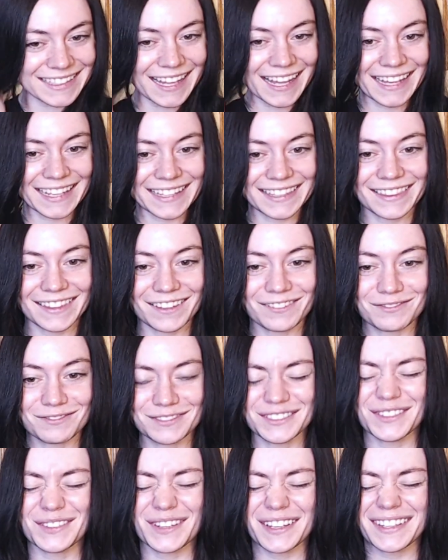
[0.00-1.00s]
I love
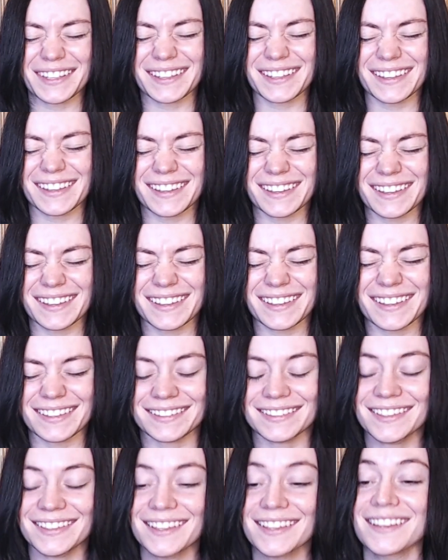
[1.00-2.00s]

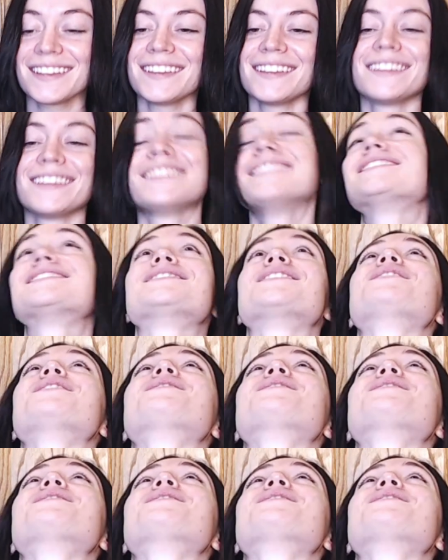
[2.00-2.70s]
Noya. He's so